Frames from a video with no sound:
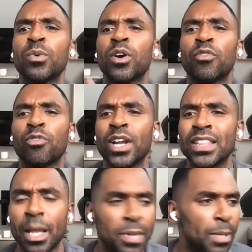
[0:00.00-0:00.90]
We were
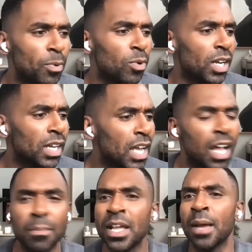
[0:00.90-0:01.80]
afraid that people were going to
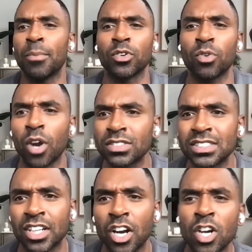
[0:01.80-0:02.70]
come, burn
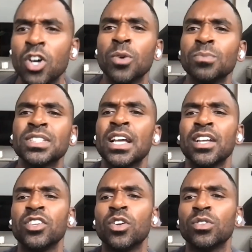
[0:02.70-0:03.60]
crosses in our homes,
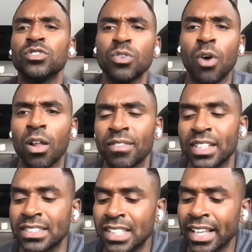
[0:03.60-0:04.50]
and do all of
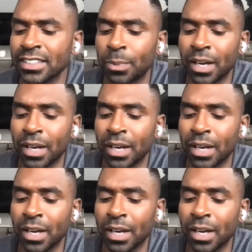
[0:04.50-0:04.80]
these things.